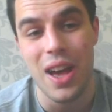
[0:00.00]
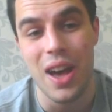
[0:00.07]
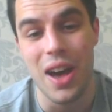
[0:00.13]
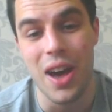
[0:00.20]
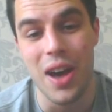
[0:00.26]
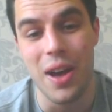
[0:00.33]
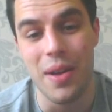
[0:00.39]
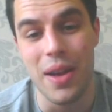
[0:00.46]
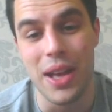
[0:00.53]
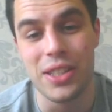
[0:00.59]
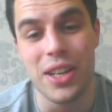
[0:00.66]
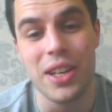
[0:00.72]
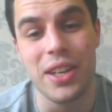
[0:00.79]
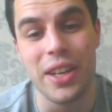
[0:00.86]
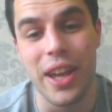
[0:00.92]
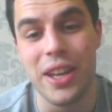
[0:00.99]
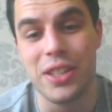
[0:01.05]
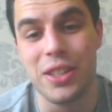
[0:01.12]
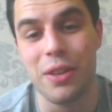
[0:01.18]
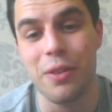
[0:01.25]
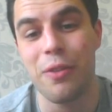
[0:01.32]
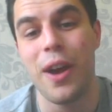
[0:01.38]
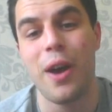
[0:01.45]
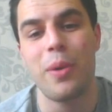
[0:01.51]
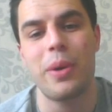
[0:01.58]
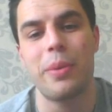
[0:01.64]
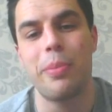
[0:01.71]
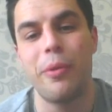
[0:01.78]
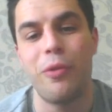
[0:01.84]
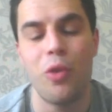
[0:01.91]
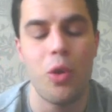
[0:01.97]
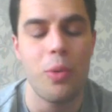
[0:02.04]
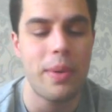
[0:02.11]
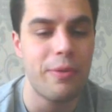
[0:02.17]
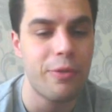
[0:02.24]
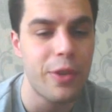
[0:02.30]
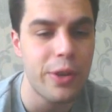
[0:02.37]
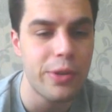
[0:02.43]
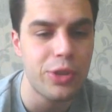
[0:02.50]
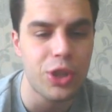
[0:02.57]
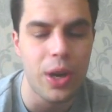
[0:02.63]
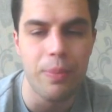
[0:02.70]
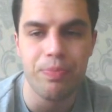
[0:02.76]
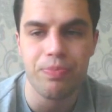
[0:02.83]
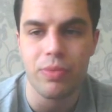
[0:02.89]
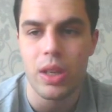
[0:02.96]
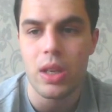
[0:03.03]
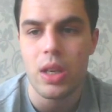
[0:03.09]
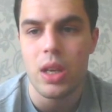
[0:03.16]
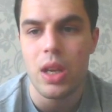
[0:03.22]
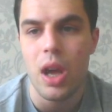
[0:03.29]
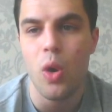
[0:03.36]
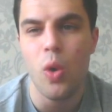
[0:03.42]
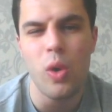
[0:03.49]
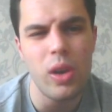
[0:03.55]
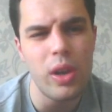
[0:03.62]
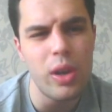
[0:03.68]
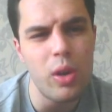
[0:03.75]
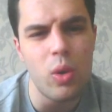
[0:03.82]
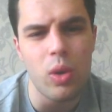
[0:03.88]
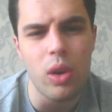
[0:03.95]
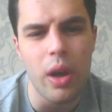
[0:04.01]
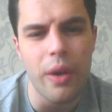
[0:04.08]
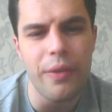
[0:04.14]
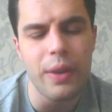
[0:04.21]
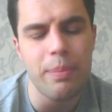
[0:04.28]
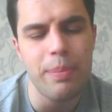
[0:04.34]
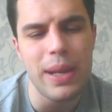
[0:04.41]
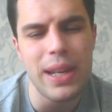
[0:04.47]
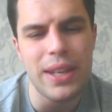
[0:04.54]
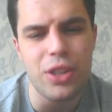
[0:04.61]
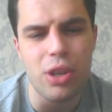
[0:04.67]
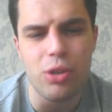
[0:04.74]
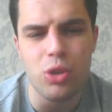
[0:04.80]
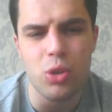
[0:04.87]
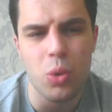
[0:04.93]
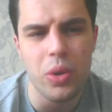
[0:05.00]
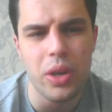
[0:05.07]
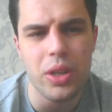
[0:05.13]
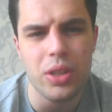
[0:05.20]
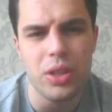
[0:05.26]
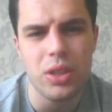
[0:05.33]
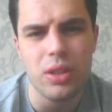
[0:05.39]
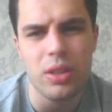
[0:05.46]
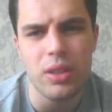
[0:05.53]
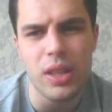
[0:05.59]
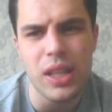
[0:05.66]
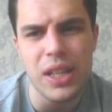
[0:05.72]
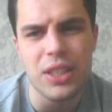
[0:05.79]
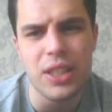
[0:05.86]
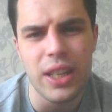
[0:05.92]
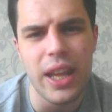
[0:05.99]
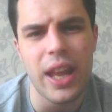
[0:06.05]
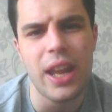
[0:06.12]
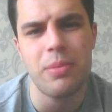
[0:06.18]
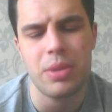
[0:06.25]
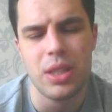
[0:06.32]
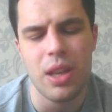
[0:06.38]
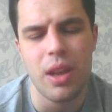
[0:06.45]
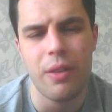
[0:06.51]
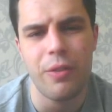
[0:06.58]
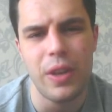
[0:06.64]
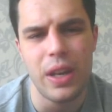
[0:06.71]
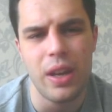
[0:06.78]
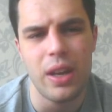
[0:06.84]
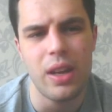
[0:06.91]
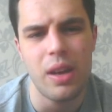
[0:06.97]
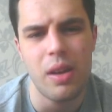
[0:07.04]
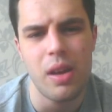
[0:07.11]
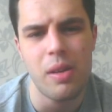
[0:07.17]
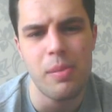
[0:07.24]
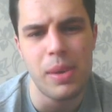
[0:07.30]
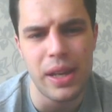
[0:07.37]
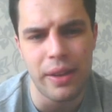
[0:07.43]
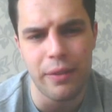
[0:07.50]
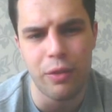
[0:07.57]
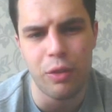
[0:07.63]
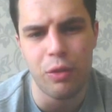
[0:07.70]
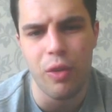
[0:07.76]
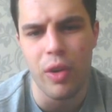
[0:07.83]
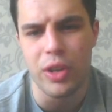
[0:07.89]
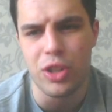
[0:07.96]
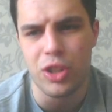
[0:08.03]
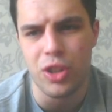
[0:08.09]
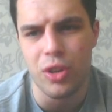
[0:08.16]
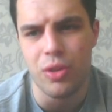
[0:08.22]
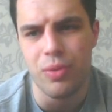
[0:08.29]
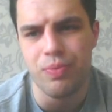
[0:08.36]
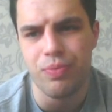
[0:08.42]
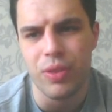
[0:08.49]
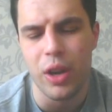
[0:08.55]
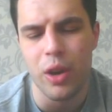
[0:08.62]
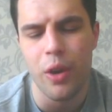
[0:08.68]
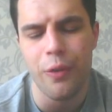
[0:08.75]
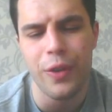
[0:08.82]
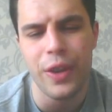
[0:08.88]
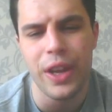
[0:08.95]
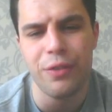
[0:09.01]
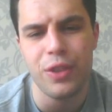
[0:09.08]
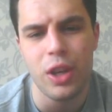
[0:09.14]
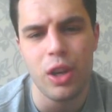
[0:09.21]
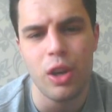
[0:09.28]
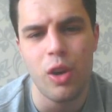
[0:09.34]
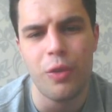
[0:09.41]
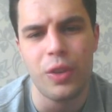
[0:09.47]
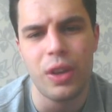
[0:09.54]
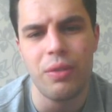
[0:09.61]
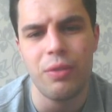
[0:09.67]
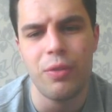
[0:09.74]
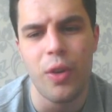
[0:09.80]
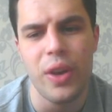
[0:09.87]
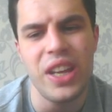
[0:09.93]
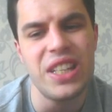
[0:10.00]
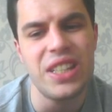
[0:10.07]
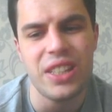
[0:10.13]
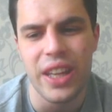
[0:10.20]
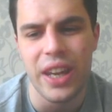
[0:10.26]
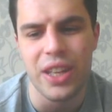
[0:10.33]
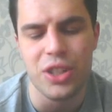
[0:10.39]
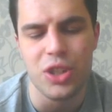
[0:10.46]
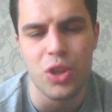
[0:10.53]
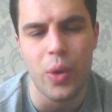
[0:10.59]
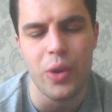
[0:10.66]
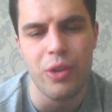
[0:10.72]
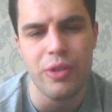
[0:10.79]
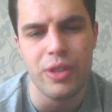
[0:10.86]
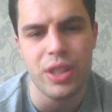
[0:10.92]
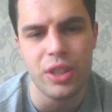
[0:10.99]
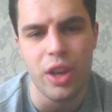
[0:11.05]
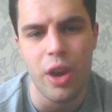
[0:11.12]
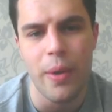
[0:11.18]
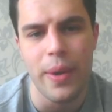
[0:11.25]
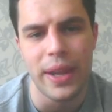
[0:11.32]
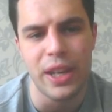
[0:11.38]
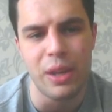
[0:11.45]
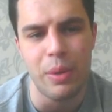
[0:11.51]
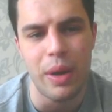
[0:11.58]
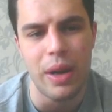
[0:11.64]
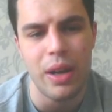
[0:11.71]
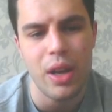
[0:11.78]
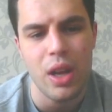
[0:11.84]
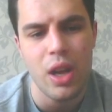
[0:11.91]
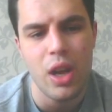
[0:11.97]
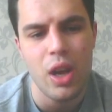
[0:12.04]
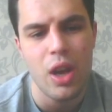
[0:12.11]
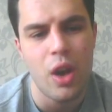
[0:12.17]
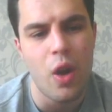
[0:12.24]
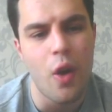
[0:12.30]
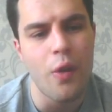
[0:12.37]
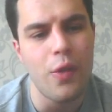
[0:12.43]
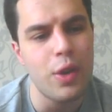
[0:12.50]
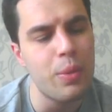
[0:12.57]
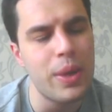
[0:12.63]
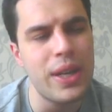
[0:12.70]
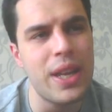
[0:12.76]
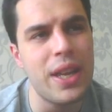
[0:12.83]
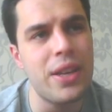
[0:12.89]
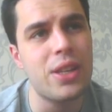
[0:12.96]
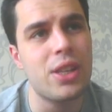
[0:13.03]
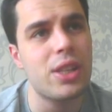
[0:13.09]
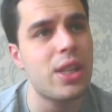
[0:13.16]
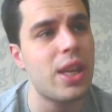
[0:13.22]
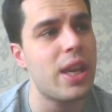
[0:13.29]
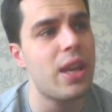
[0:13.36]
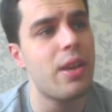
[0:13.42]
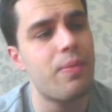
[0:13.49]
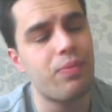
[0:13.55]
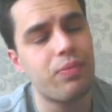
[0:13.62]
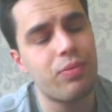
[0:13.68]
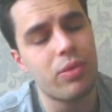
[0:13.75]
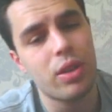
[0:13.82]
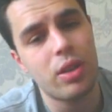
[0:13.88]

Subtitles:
as an indicator for how he'll perform in future. All in all, I think Billy Joe Saunders needs to get himself in a meaningful fight soon. And I think if the Golovkin fight isn't getting signed or isn't going anywhere, I think we need to see